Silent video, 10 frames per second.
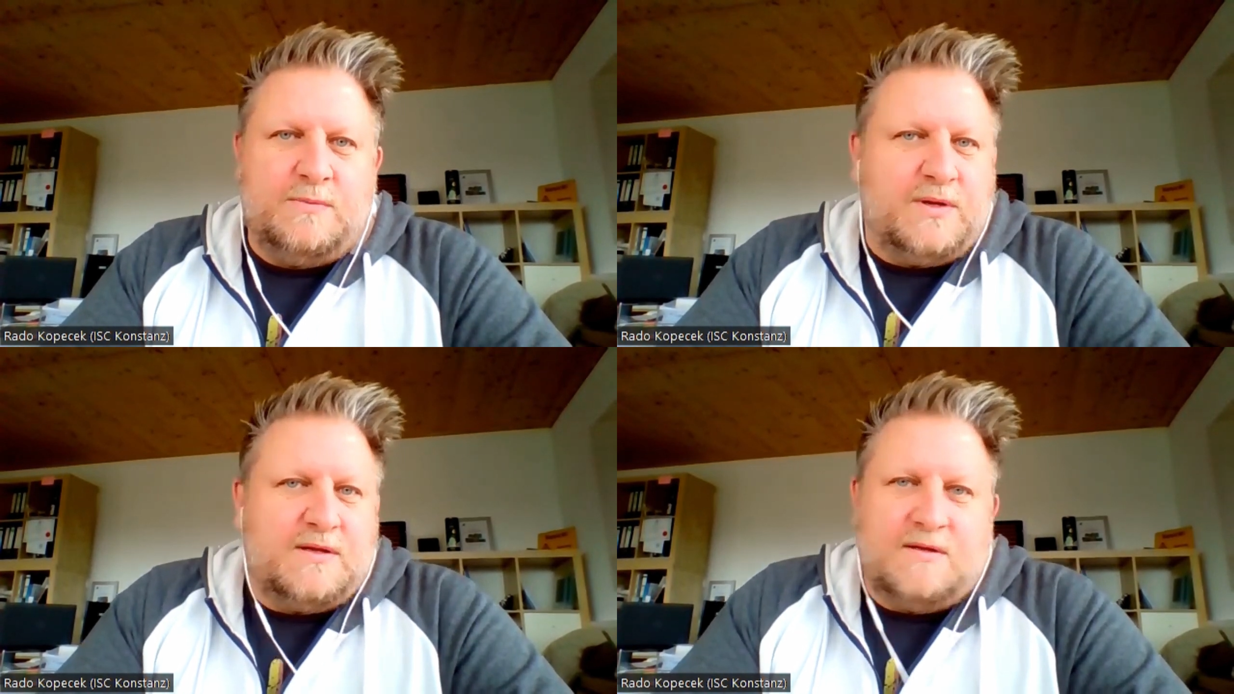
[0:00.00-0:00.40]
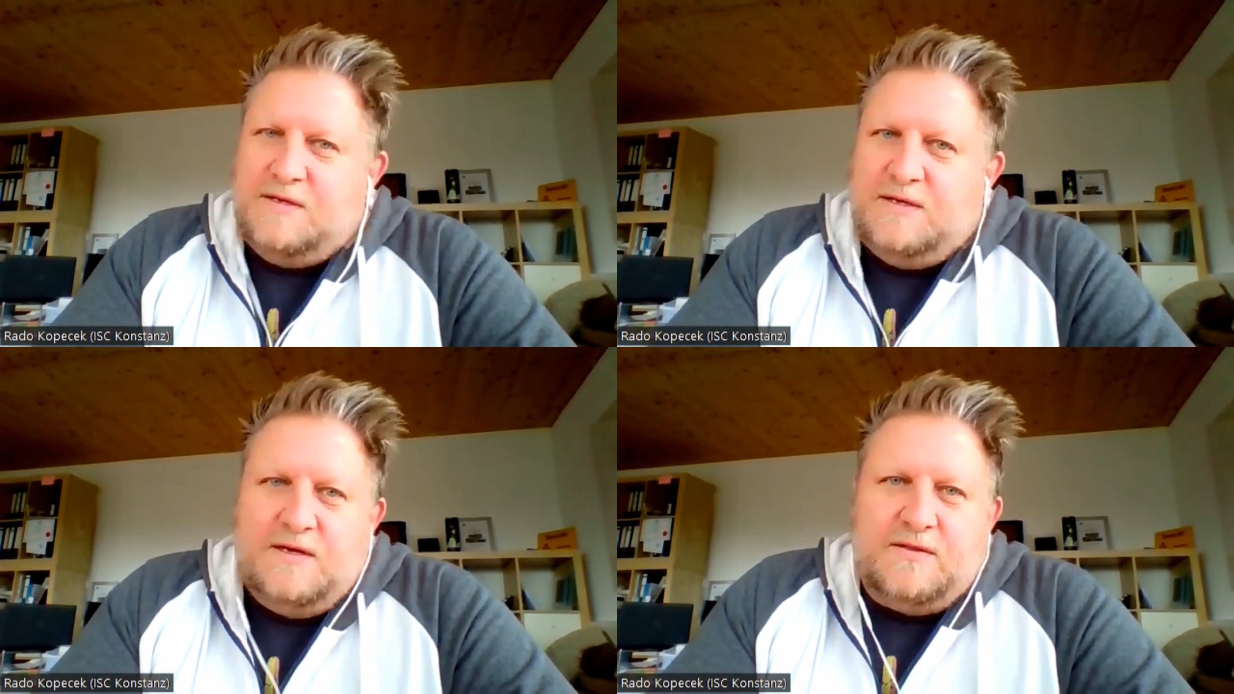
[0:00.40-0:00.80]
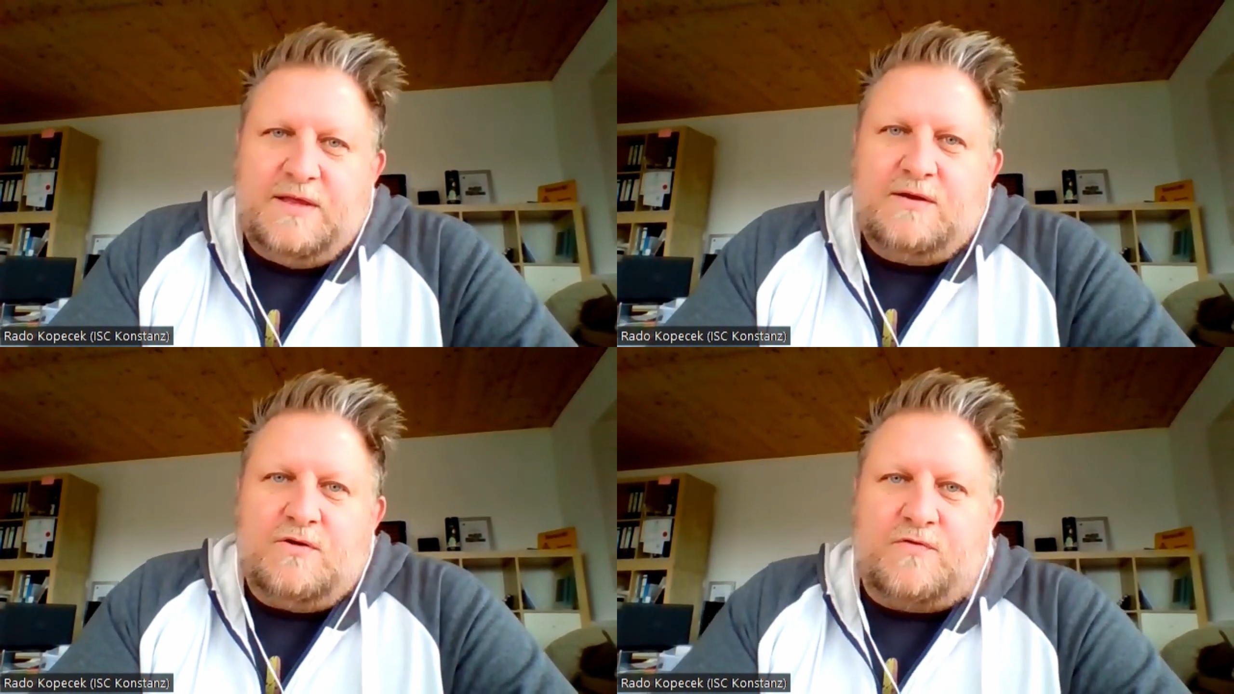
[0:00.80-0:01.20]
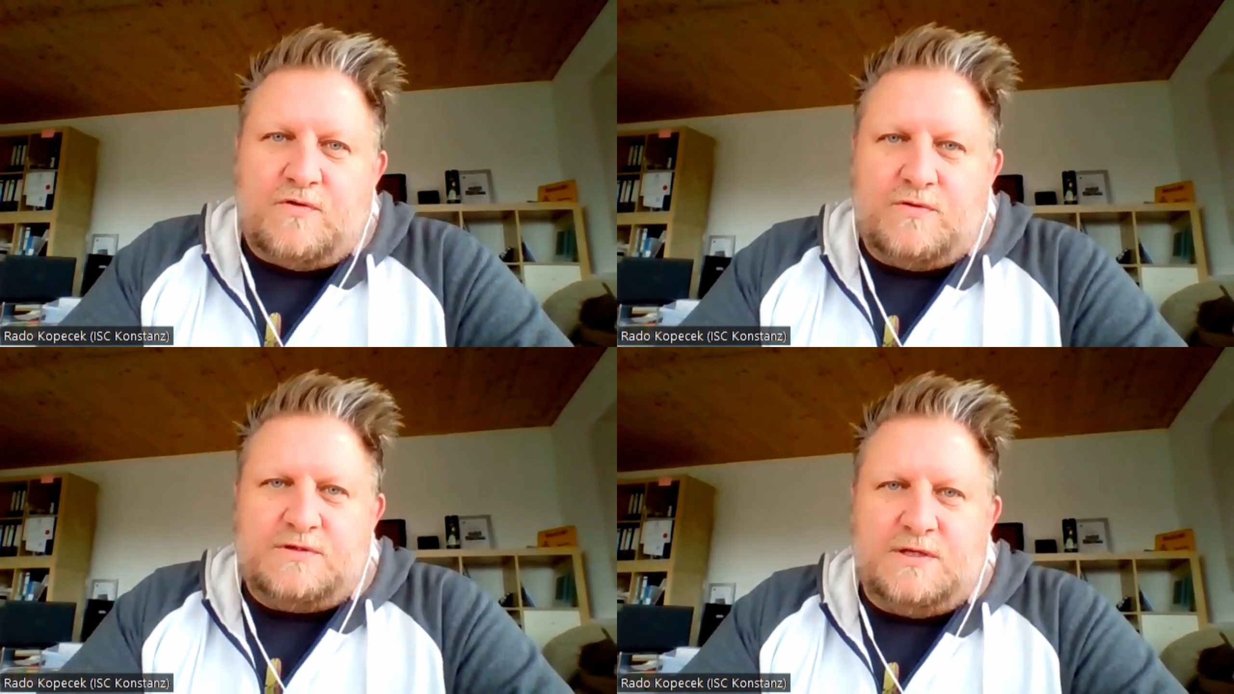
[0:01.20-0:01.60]
But then, of
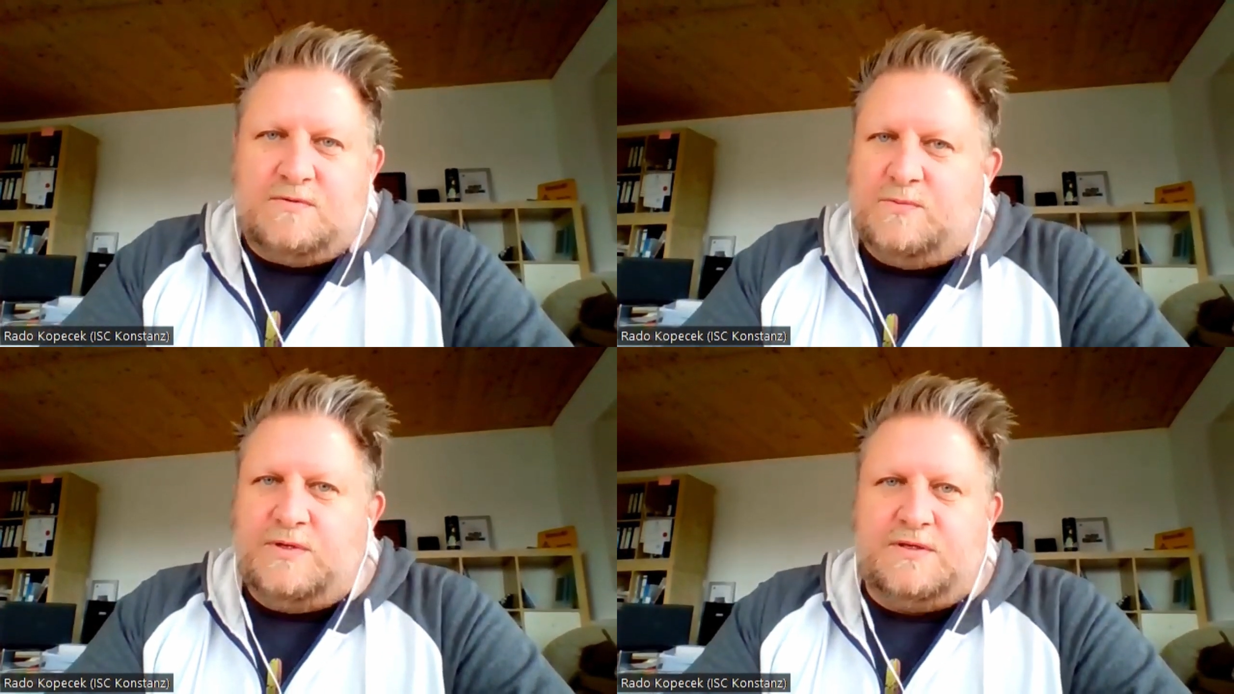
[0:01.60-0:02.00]
course, it will be